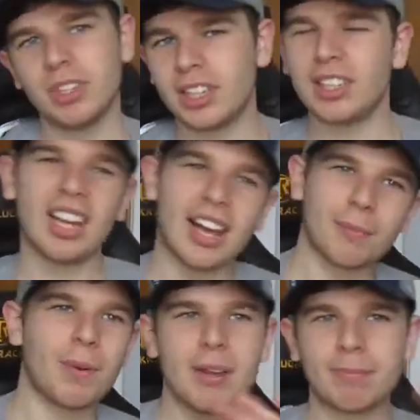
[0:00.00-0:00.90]
You
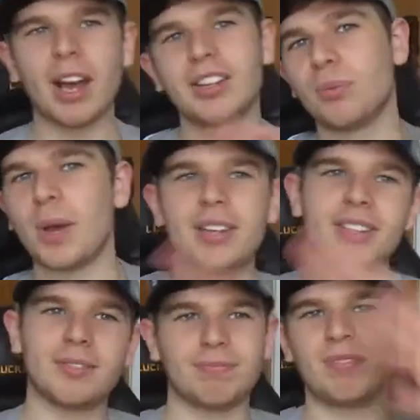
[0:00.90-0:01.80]
can't buy your way
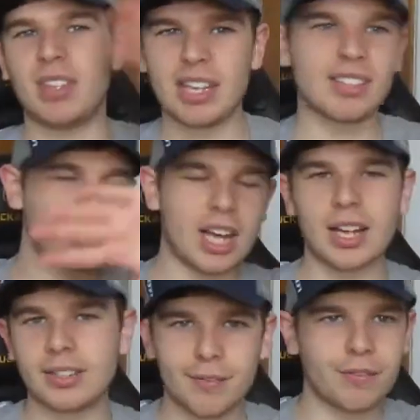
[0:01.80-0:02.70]
to this,
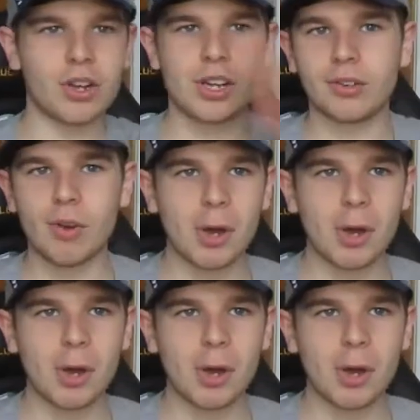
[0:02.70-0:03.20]
that, and the fucking other.